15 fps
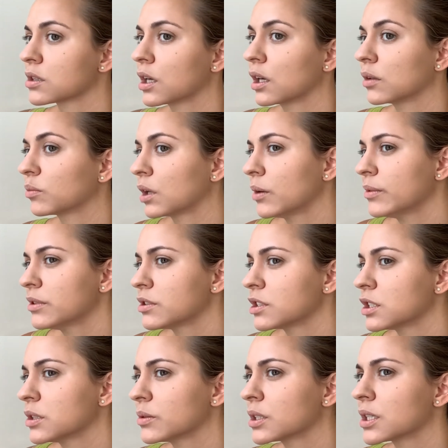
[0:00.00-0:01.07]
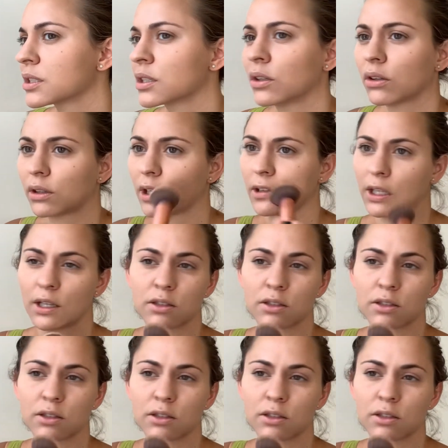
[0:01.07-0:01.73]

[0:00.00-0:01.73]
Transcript: I promise you, it doesn't look like that,